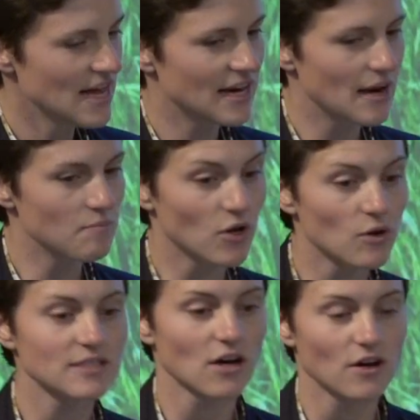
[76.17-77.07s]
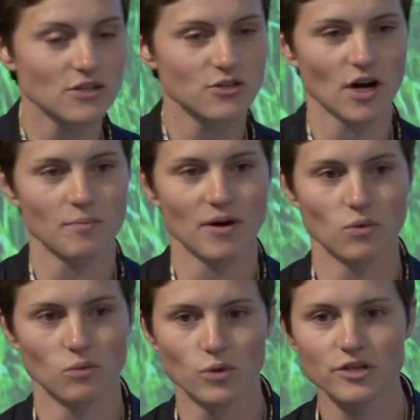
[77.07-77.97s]
And I'm going to also talk about
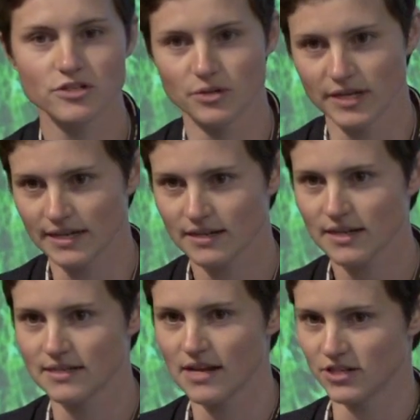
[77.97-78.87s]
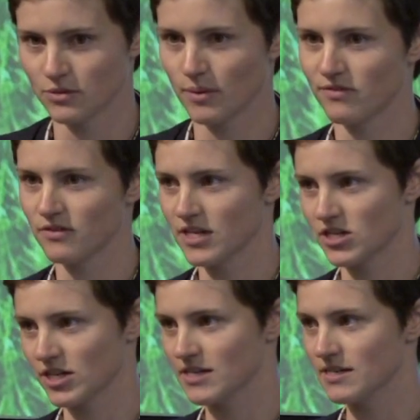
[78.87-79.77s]
what we're doing as Energy Web
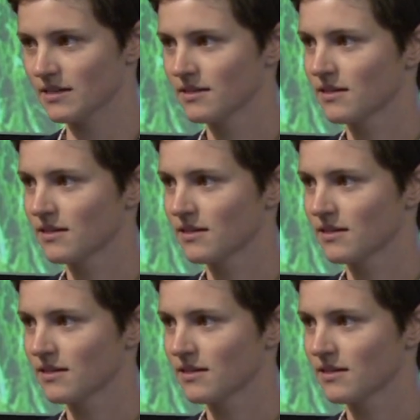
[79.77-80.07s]
Foundation